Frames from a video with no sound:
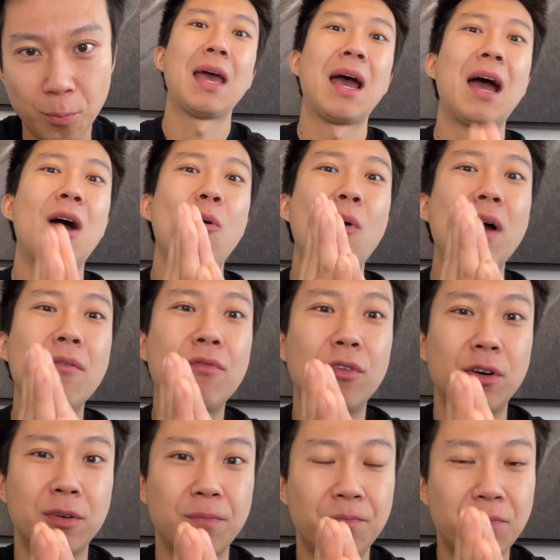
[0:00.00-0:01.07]

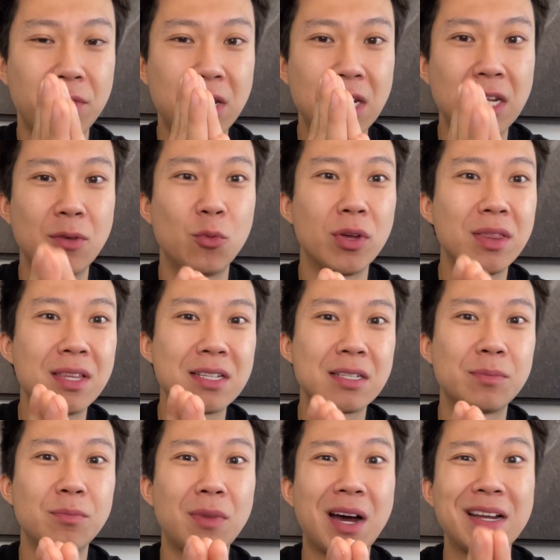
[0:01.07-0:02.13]
However, with
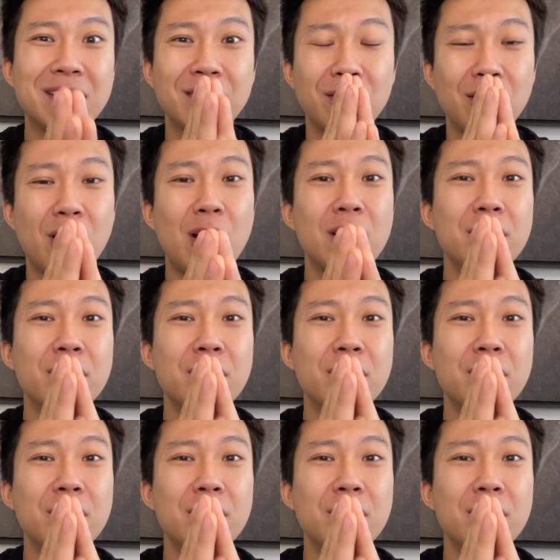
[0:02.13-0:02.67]
this in mind, a lot